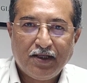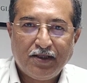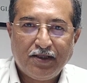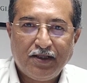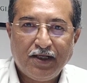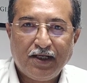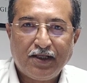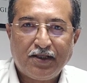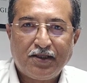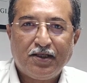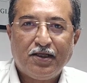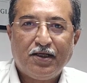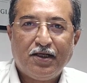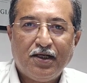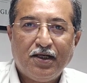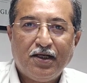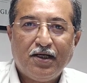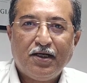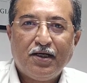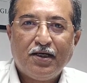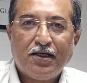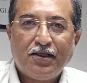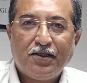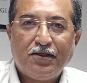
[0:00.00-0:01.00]
that
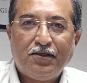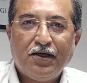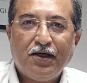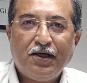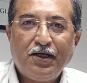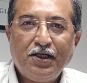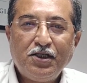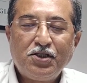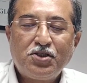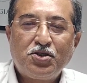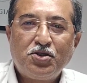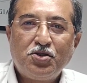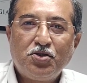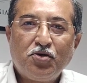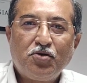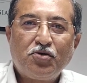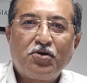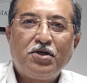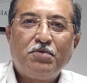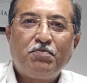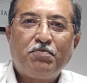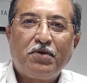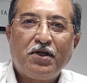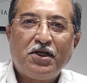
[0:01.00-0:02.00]
there is no
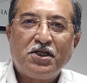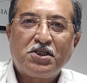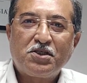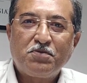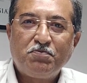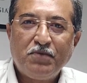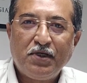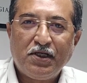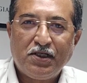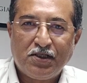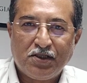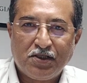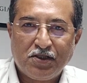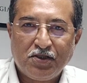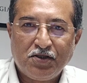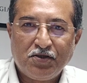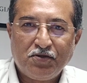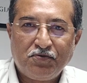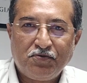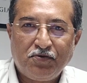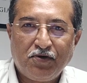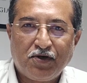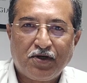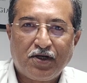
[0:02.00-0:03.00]
replacement
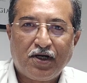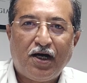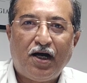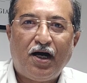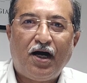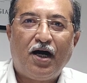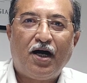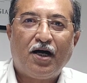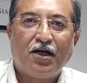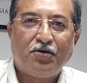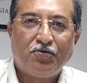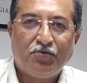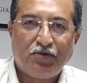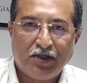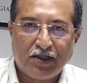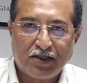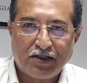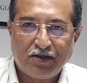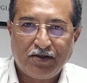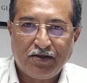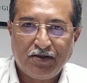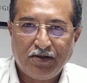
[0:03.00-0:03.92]
for hard work,